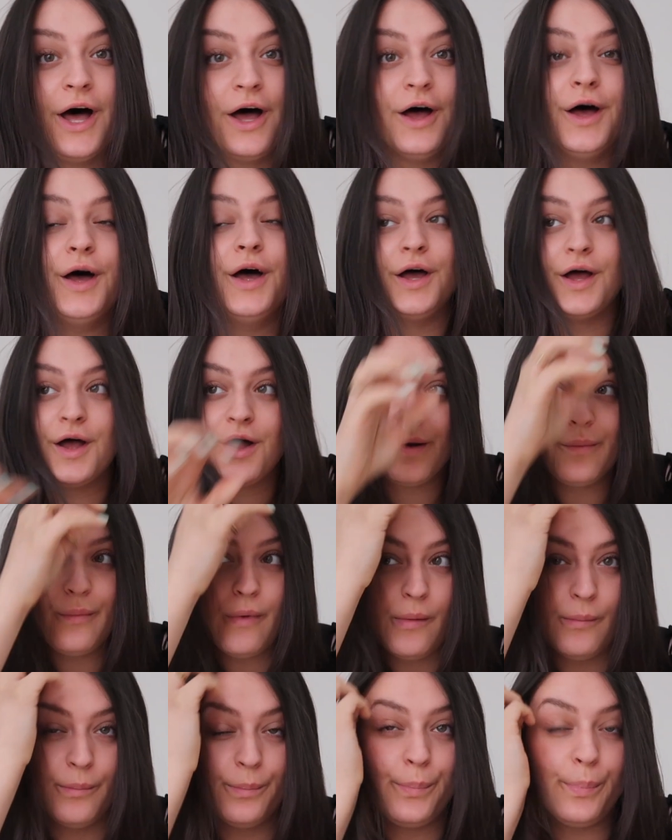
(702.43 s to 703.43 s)

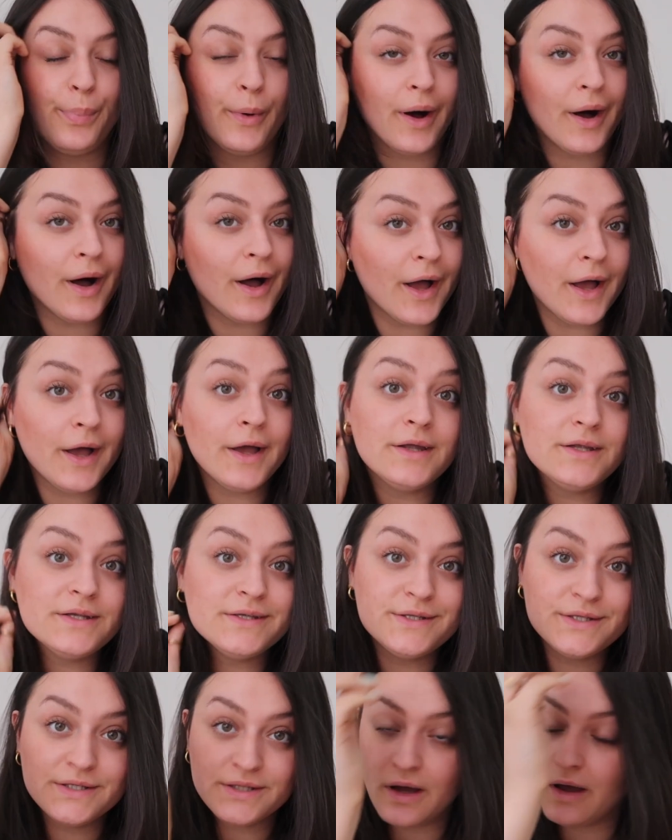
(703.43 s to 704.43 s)

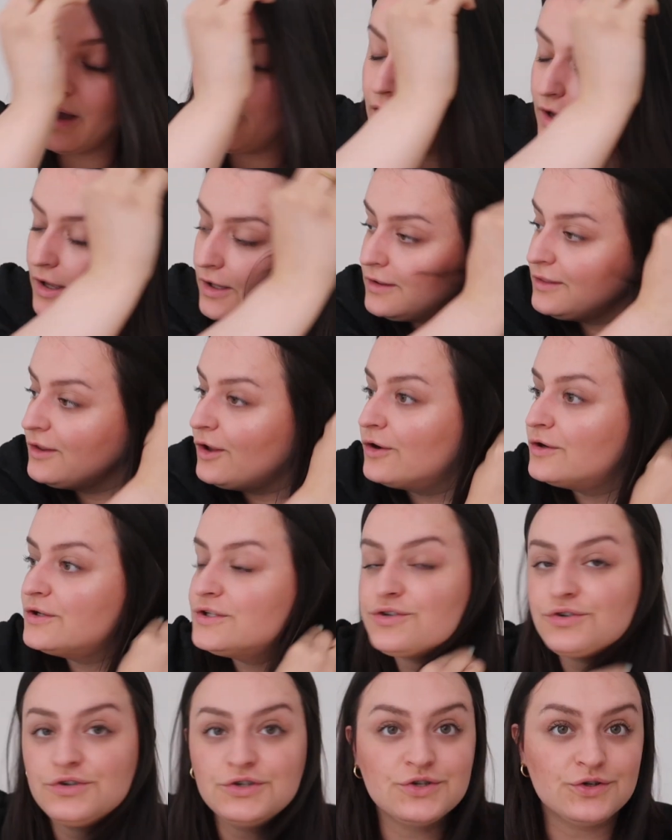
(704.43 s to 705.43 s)
But long
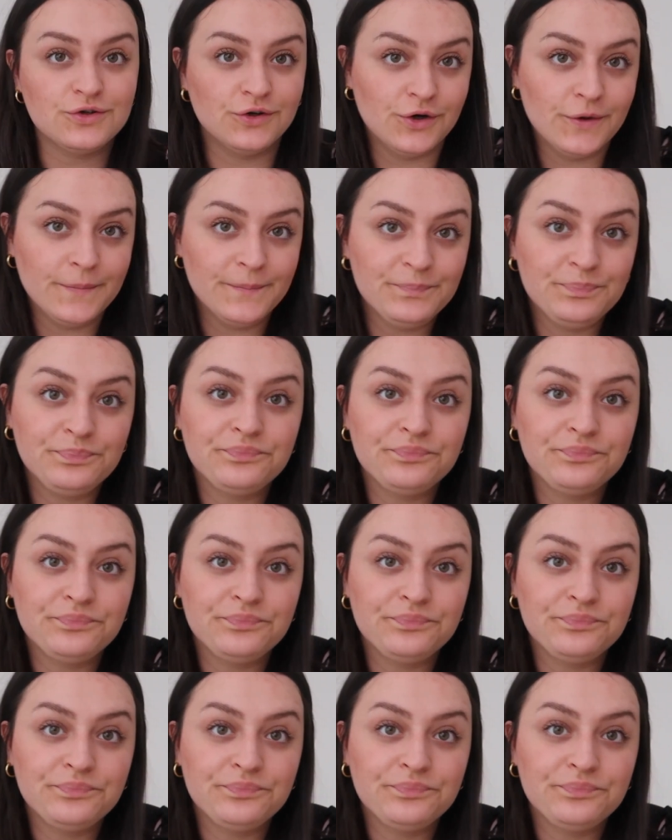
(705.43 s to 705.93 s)
story short,